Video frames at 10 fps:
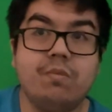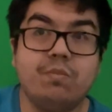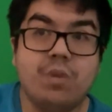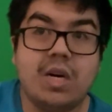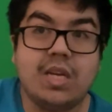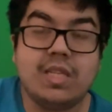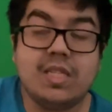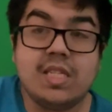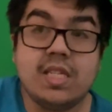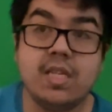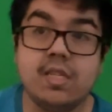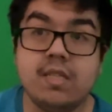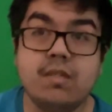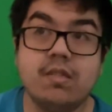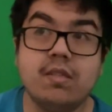but
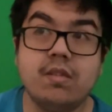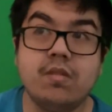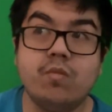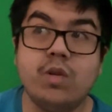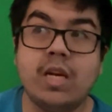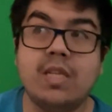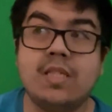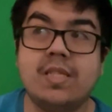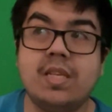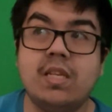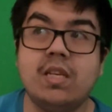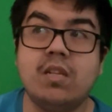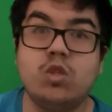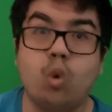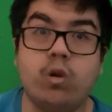we had seen the
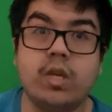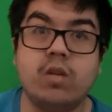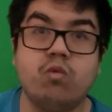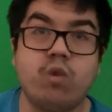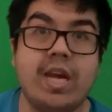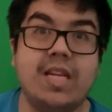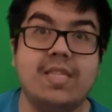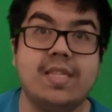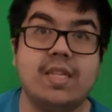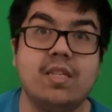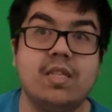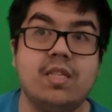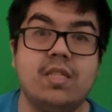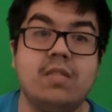Jordynne Grace in